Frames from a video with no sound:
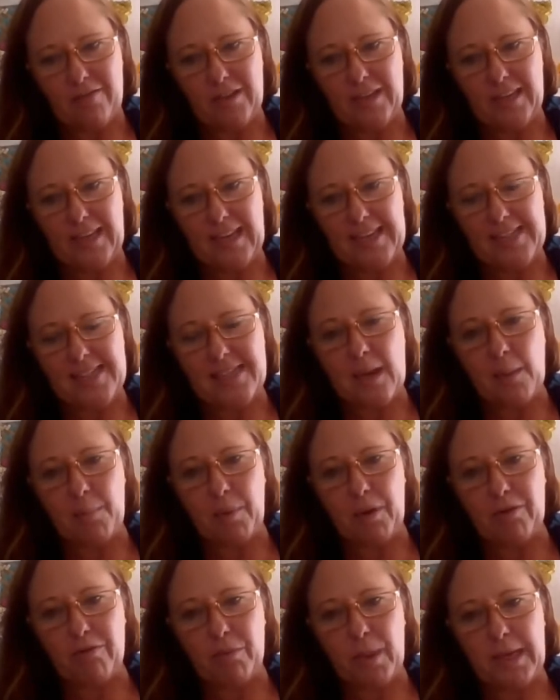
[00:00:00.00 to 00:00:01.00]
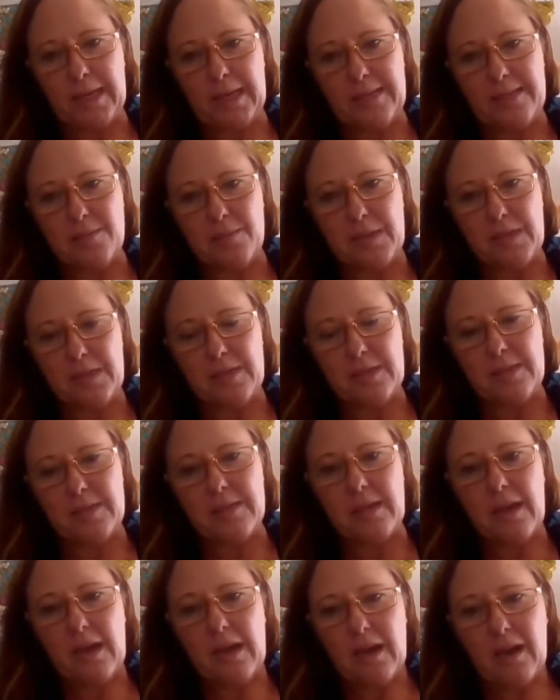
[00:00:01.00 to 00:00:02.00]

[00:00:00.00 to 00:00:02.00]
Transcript: for the next couple of weeks, because